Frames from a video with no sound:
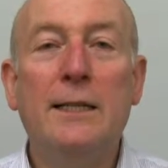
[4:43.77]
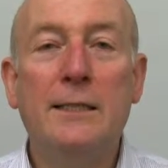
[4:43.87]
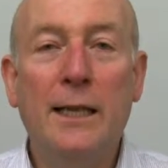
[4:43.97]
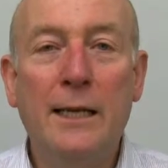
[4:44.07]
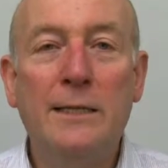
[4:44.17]

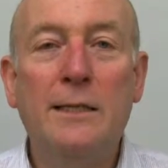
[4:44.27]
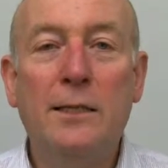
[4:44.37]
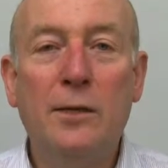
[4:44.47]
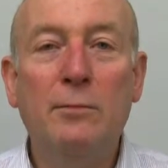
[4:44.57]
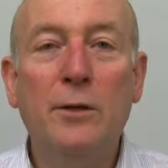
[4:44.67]
it's
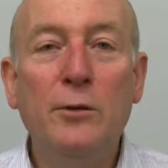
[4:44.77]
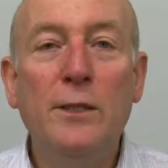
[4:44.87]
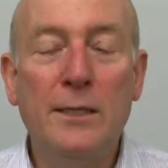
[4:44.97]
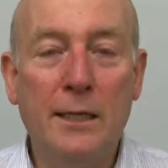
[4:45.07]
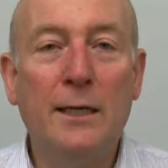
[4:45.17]
the
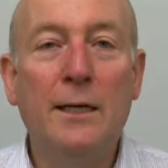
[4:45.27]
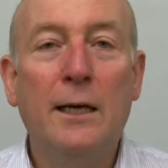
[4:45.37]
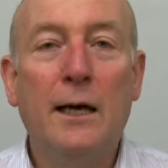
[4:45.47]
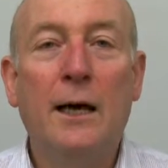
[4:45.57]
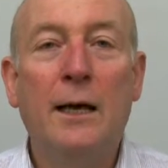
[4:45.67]
community
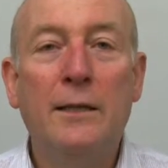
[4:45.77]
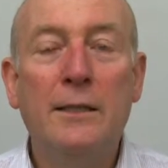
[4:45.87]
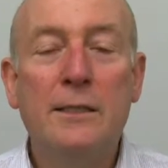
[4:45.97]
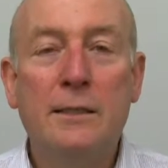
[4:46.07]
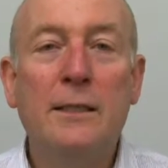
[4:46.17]

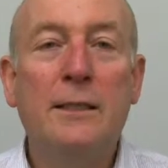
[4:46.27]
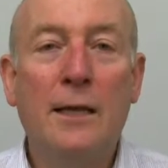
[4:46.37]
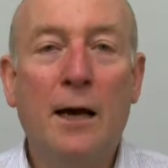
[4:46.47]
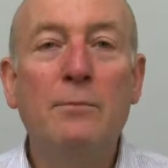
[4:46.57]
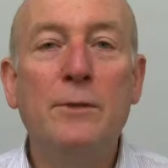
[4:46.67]
that
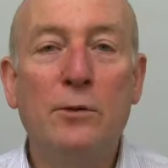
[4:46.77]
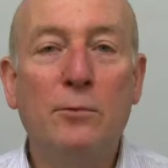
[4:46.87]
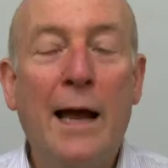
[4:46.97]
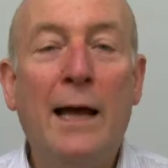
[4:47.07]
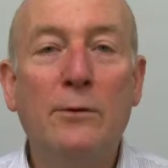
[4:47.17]
comes
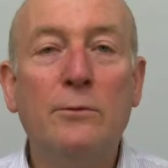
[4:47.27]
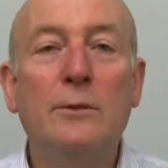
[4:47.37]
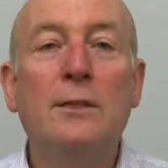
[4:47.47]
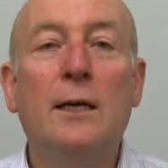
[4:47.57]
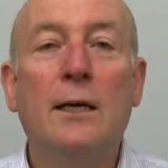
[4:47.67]

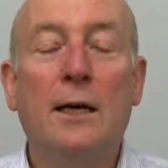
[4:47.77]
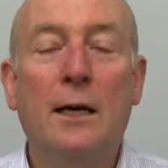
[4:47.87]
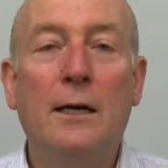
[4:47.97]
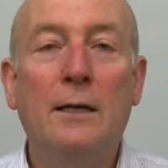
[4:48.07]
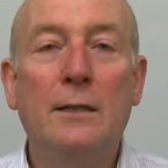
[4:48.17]
around
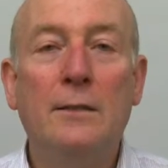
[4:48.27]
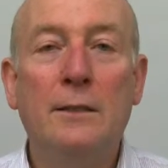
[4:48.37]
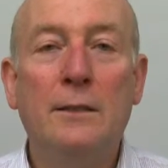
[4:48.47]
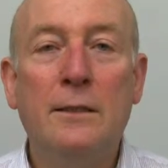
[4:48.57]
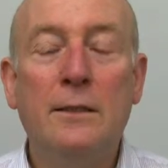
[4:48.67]

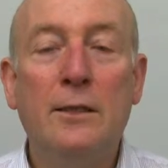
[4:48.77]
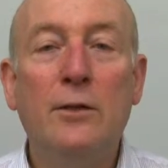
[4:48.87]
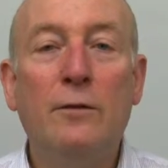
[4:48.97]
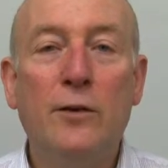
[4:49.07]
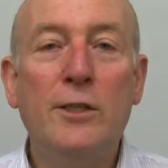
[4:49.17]
the
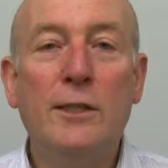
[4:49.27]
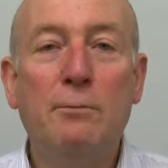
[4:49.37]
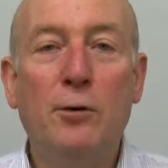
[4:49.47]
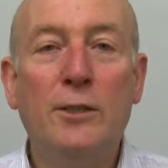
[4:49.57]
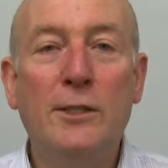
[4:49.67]

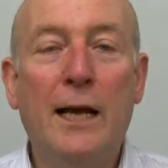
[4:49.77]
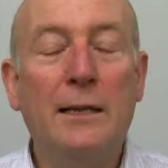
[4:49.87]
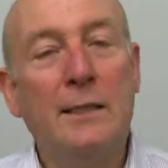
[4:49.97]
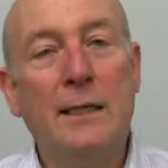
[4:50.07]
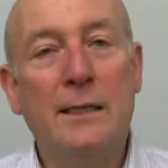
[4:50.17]
Euroversity
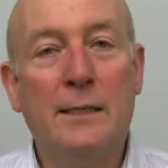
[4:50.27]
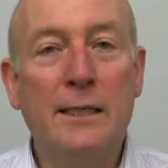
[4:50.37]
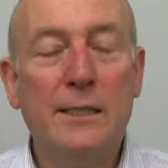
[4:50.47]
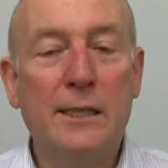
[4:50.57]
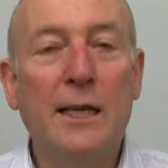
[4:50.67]
project, the
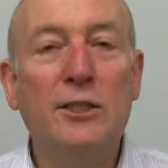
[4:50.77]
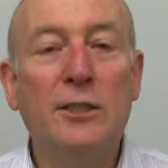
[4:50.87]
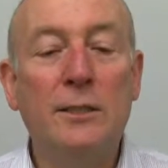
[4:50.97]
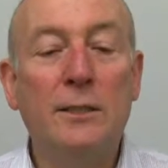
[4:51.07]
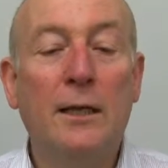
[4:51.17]

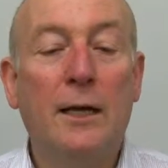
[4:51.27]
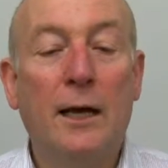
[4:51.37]
extension,